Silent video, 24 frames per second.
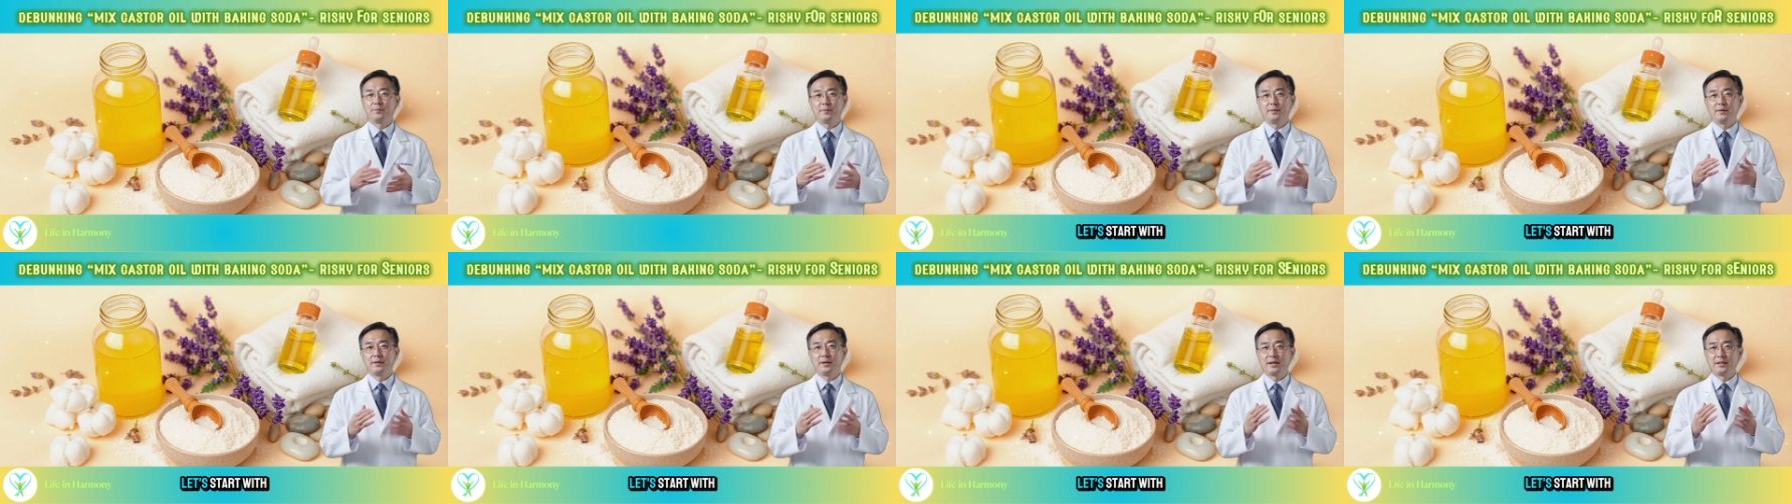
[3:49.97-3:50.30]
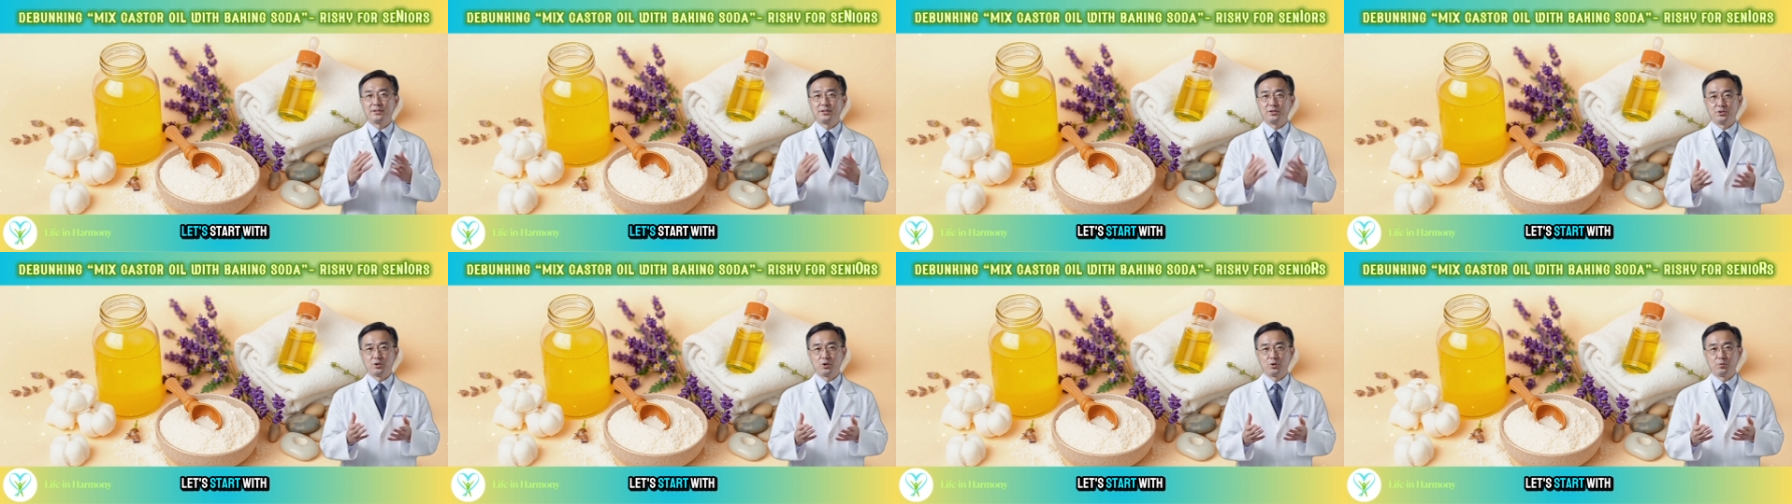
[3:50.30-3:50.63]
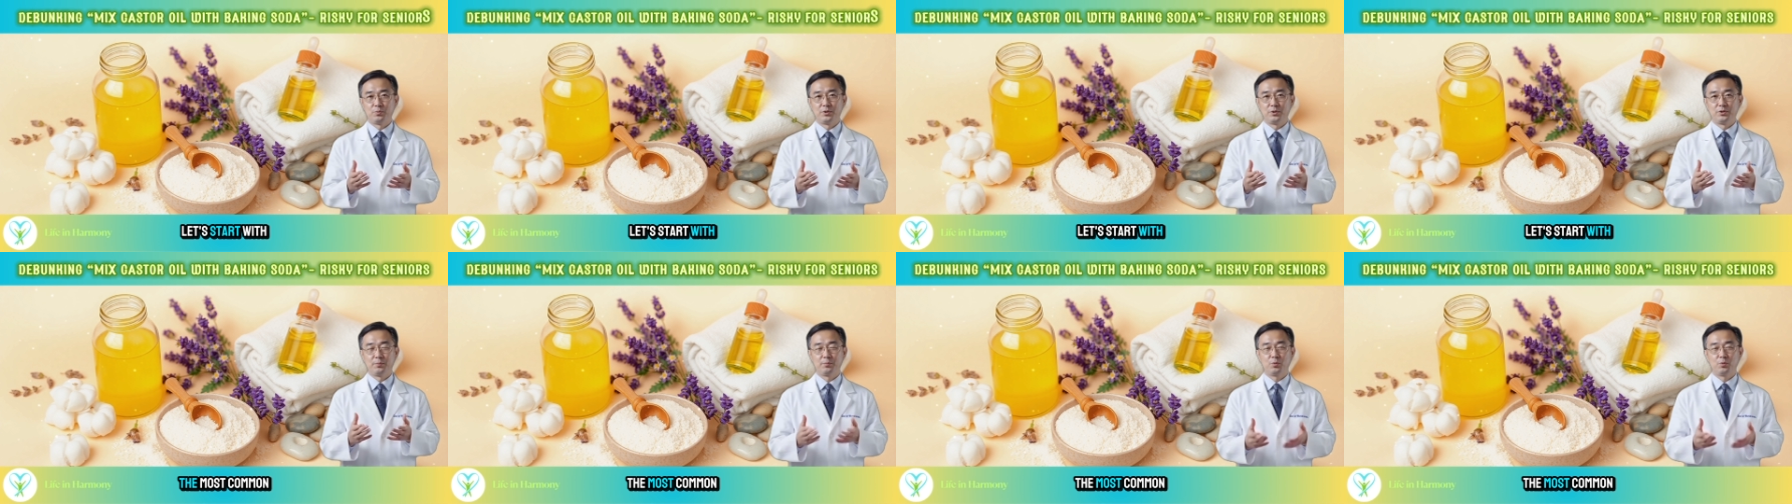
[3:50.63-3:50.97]
Let's start
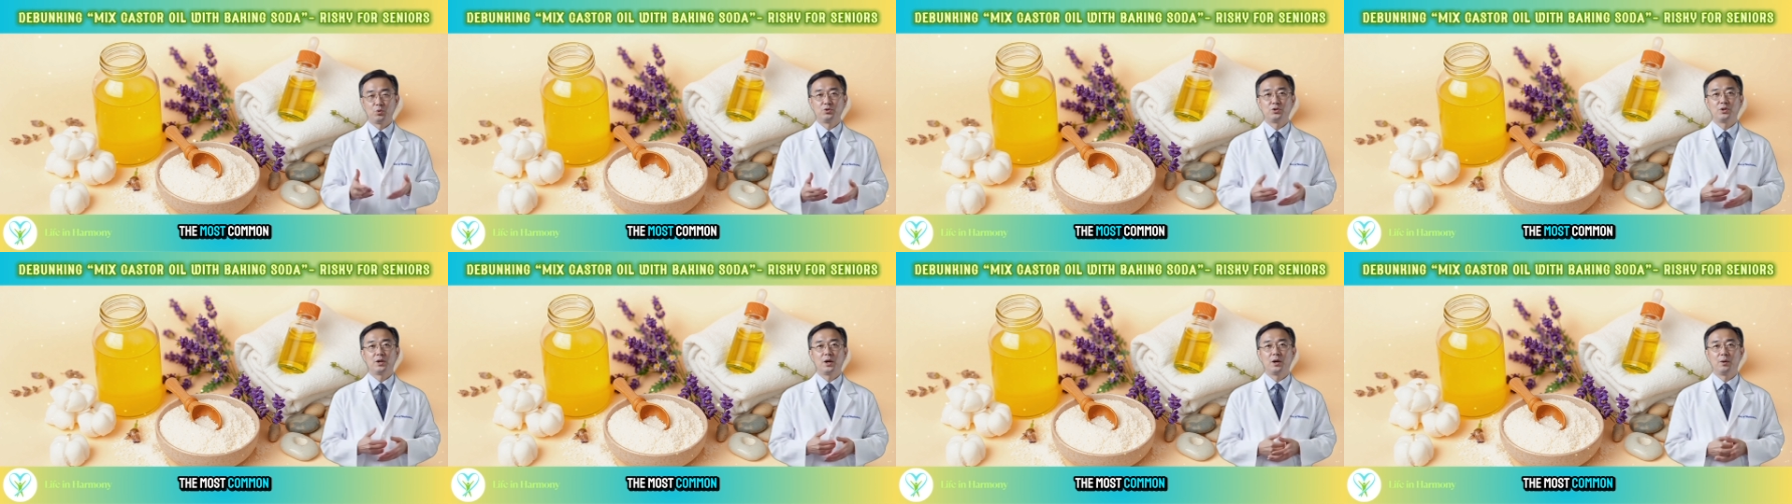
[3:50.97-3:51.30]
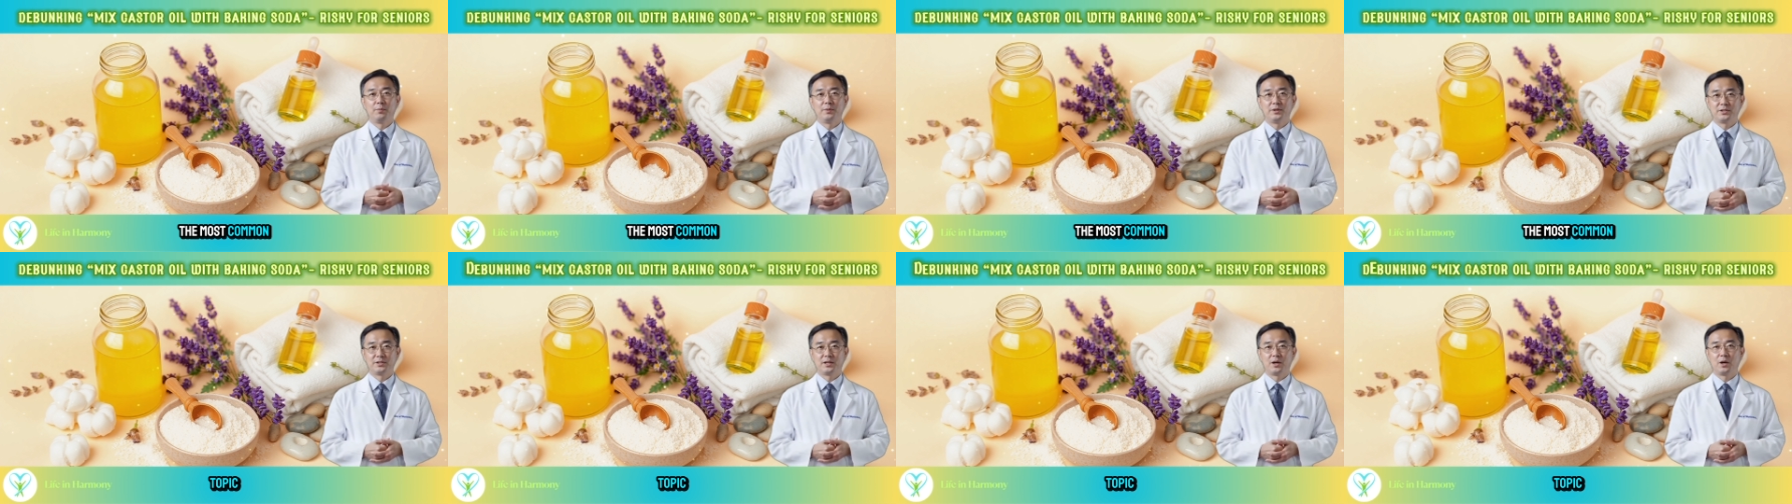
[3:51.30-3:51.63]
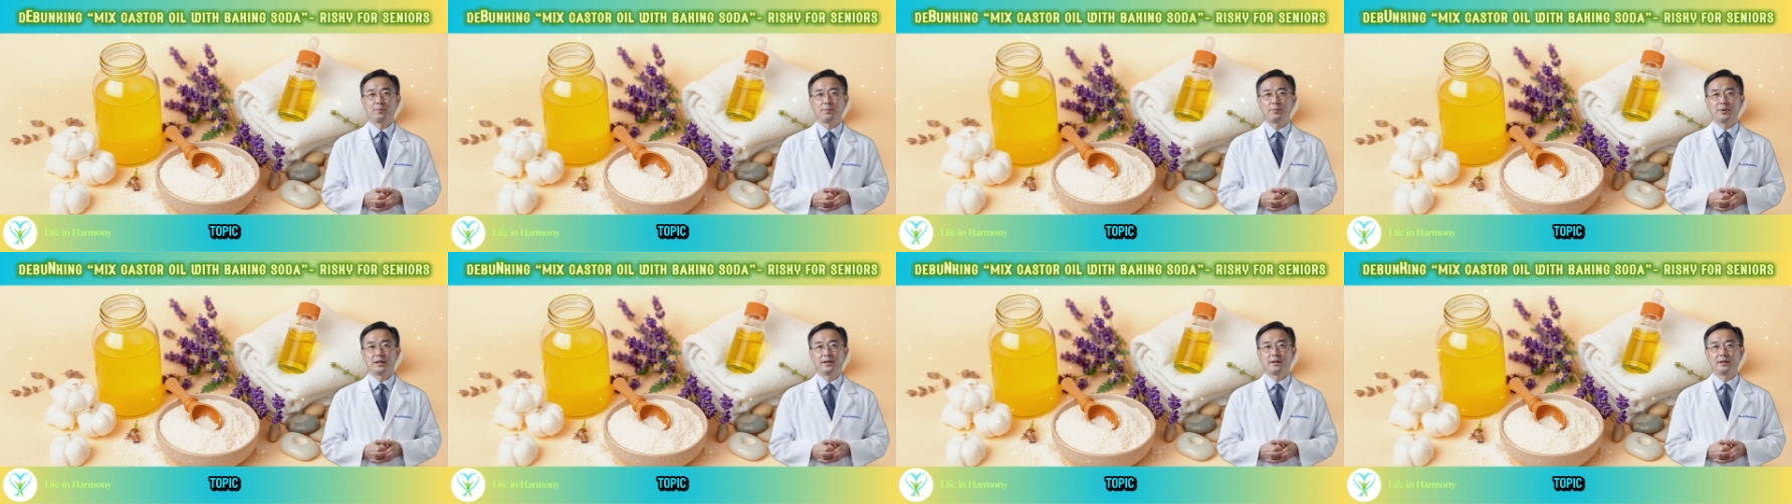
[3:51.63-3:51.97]
with the most common
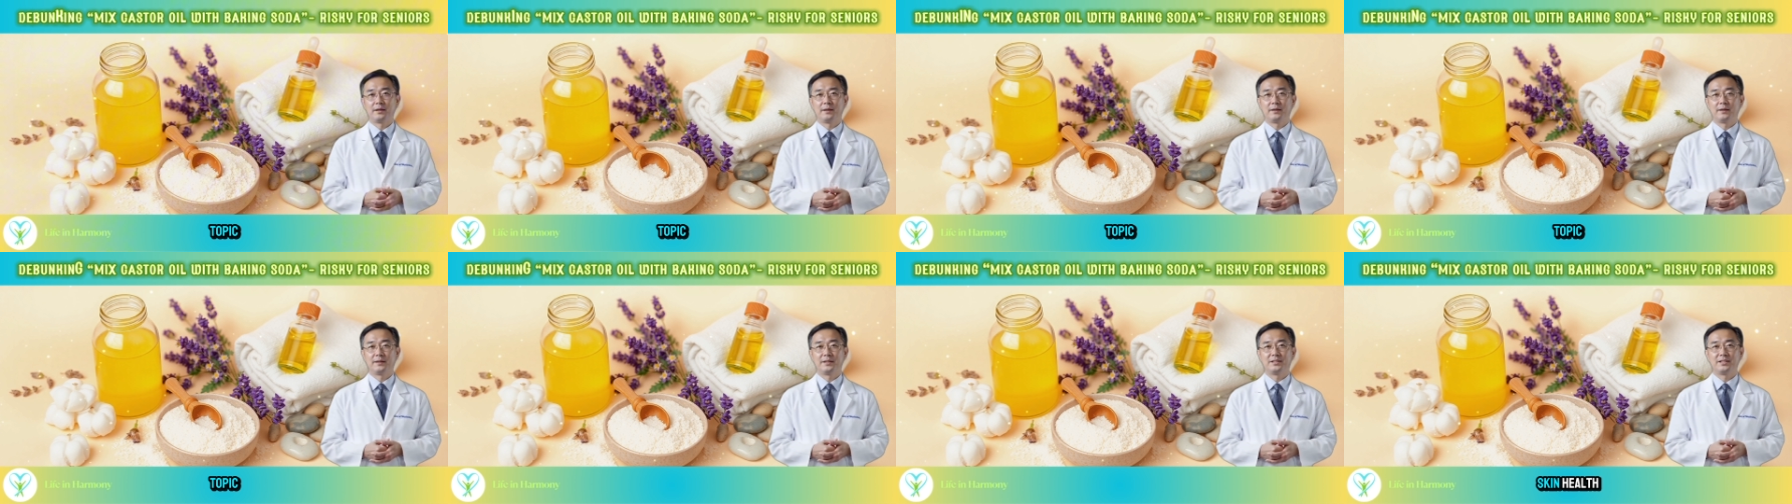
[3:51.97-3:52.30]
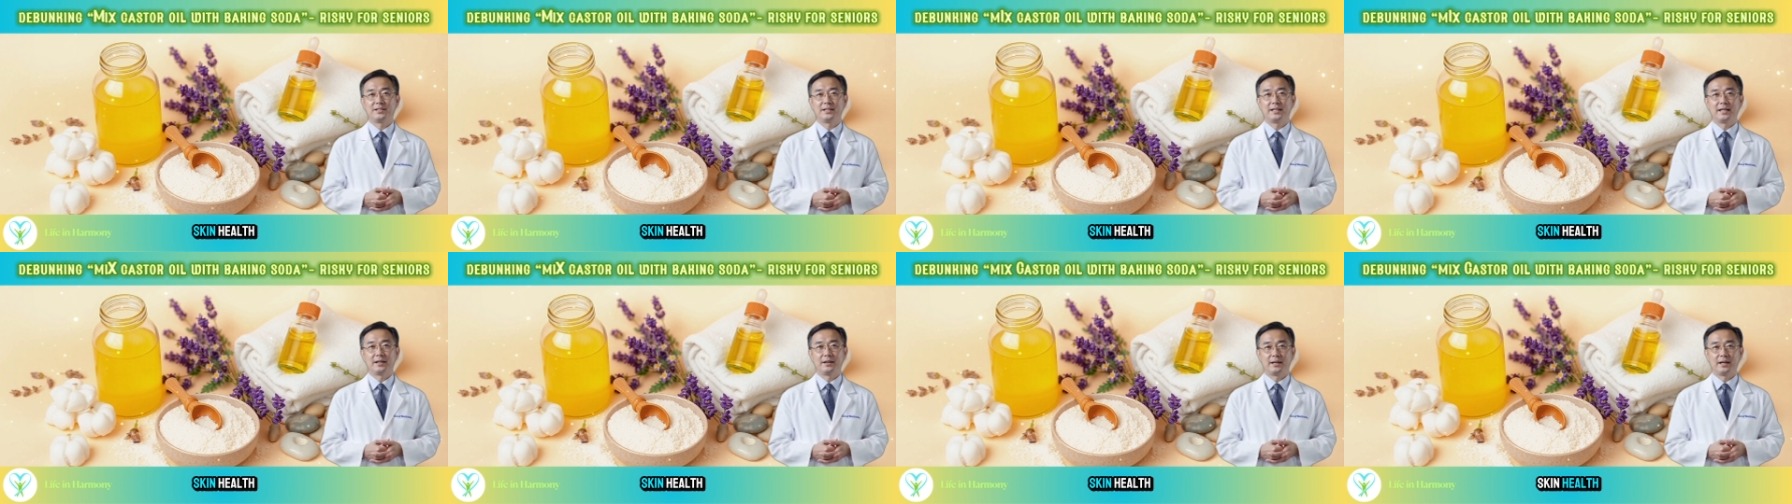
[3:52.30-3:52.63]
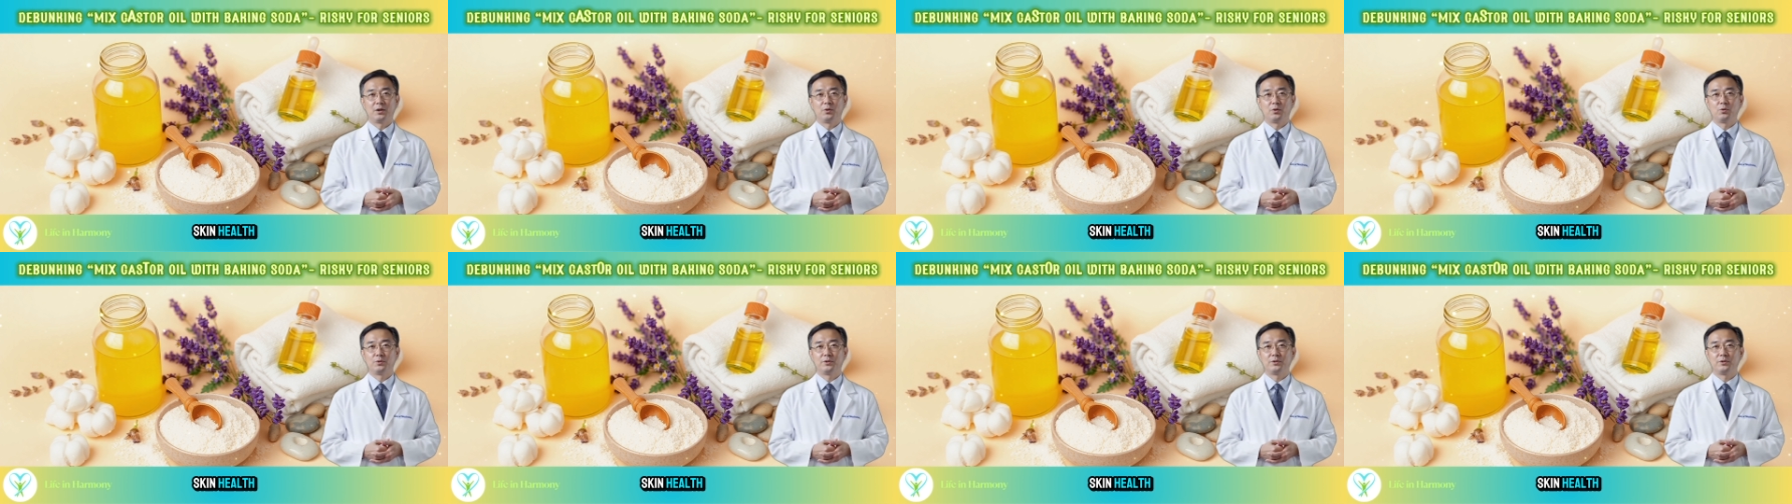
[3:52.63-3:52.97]
topic, skin
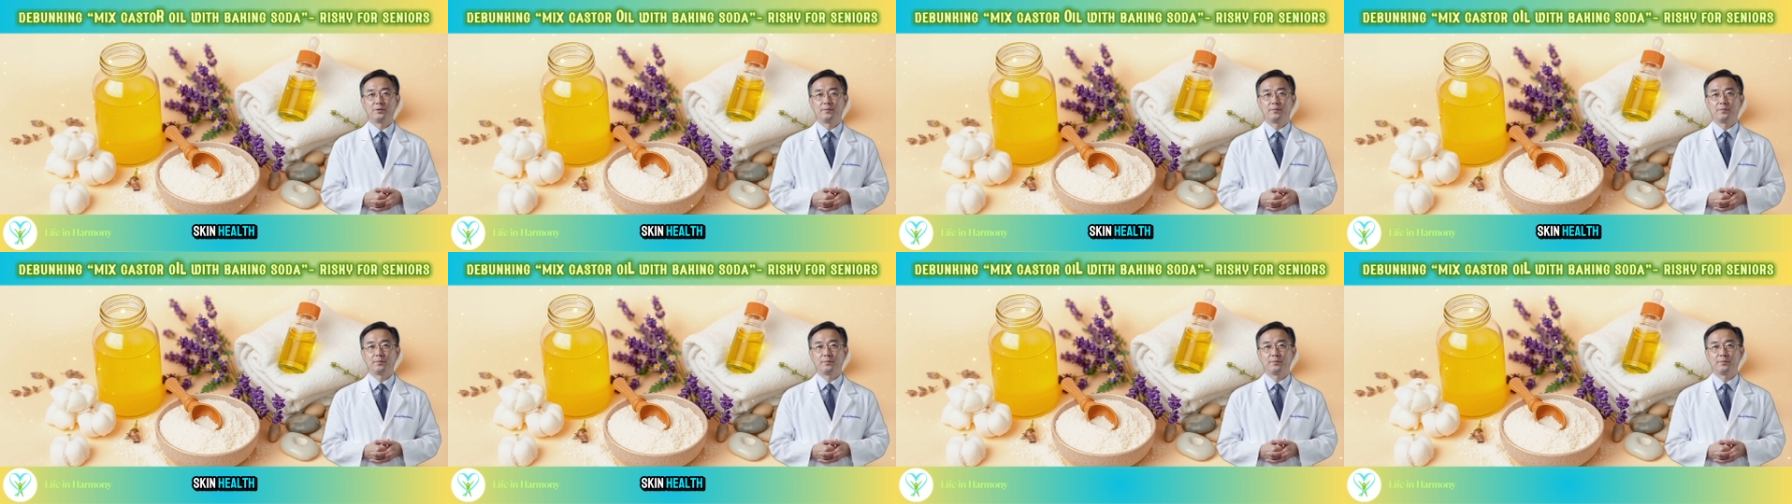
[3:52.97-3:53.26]
health.